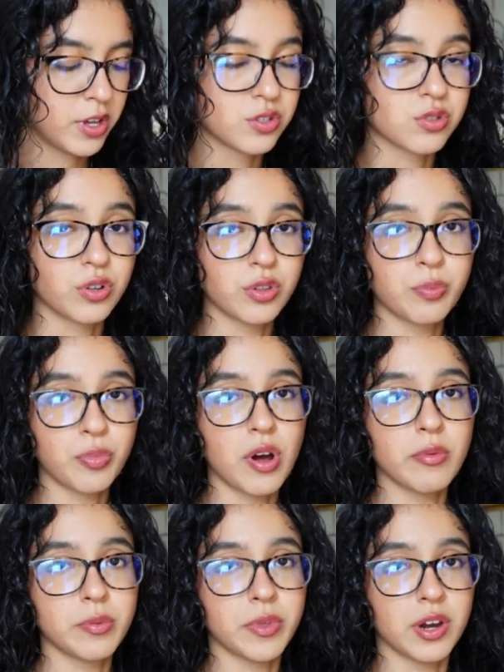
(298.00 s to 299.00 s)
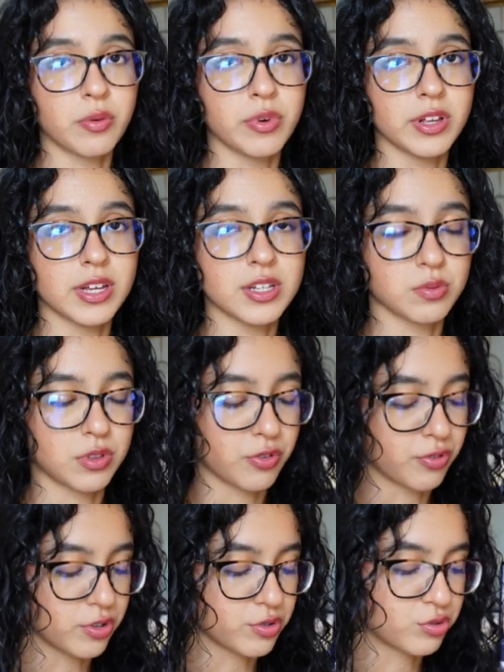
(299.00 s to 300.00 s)
So another problem that I realized with the
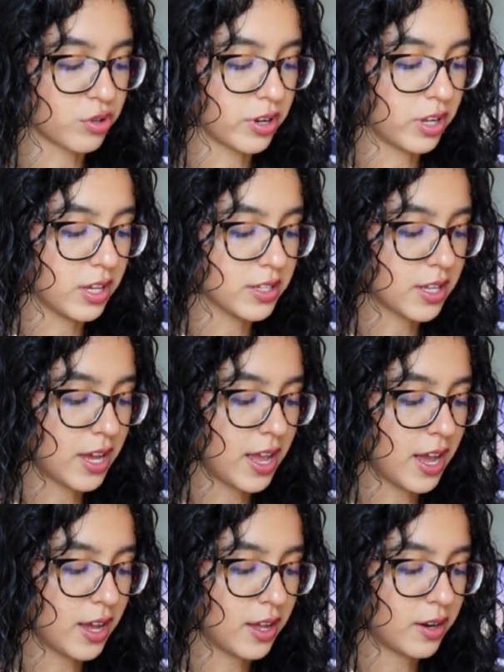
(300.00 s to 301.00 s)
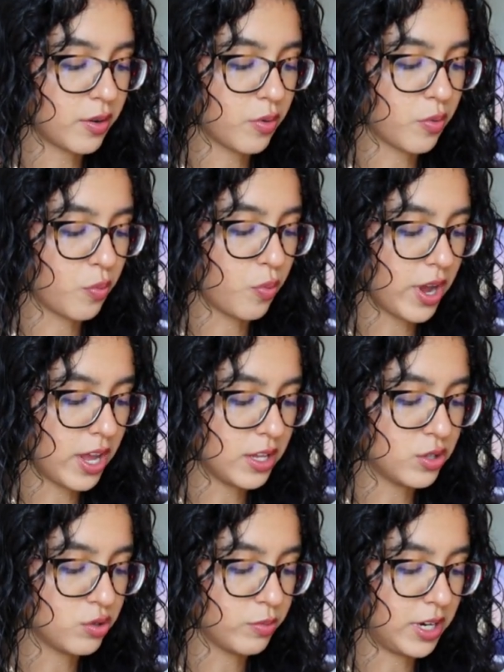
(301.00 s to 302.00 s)
first drawing is I had way
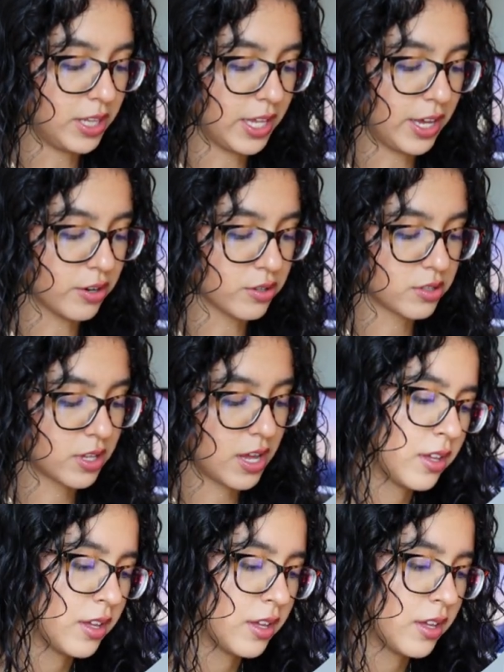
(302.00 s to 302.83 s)
too many layers.